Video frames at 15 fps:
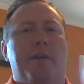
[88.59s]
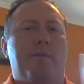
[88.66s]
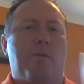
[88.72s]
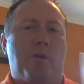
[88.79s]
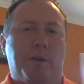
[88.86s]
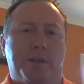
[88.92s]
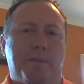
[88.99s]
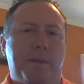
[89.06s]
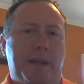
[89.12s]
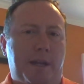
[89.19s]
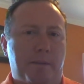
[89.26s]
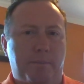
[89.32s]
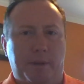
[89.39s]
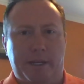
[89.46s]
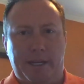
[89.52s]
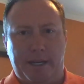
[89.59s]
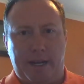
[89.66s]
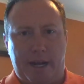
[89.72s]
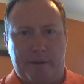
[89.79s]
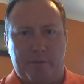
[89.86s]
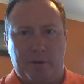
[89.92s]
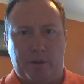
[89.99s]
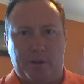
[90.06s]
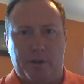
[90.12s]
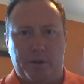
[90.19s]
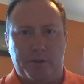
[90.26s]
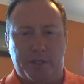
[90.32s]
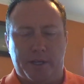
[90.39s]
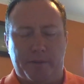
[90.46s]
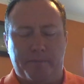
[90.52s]
for it to be completed after
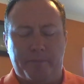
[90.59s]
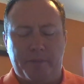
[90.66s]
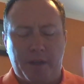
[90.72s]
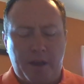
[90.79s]
closing.